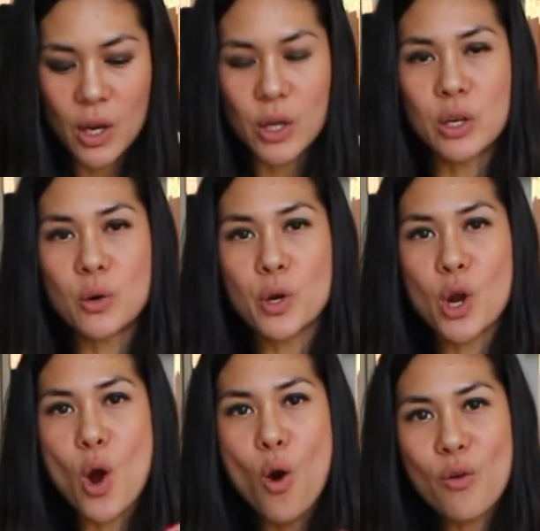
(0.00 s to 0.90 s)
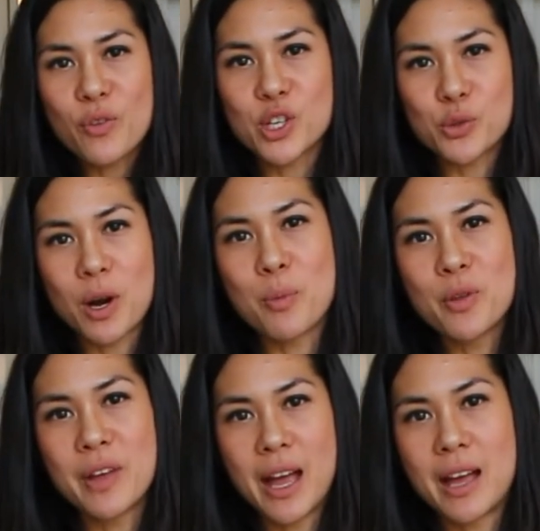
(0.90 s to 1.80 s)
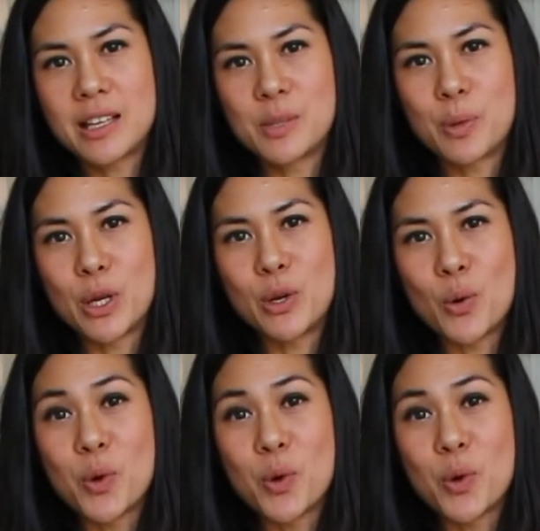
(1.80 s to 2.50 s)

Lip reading: You don't want to over scramble the eggs, but you don't